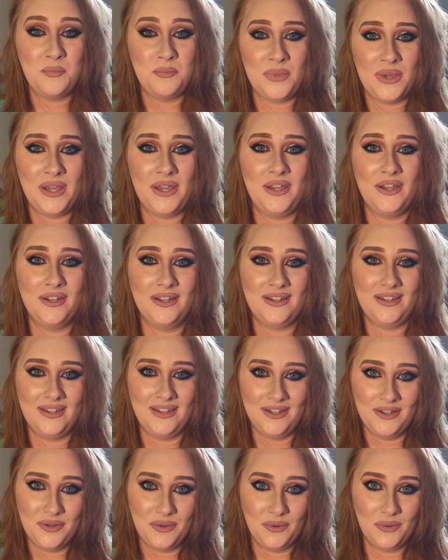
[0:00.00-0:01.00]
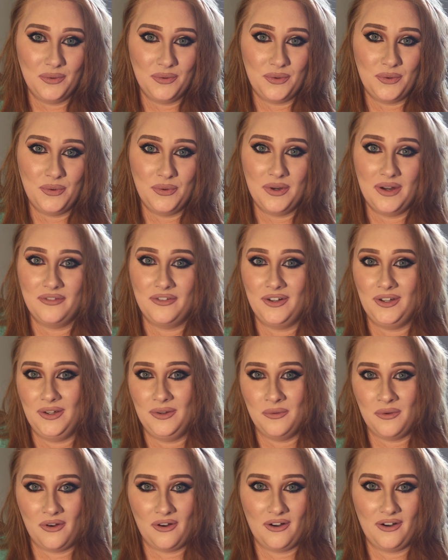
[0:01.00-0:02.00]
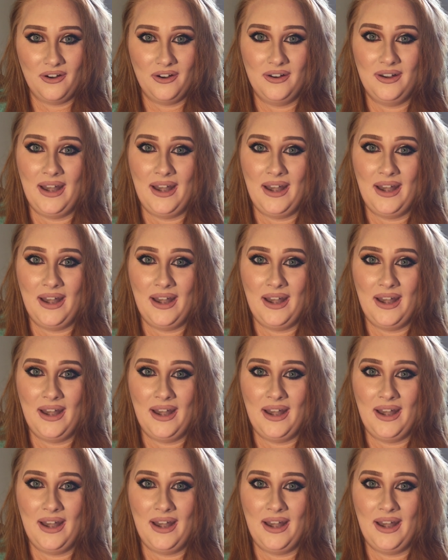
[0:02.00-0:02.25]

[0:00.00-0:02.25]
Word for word: be you, whoever you are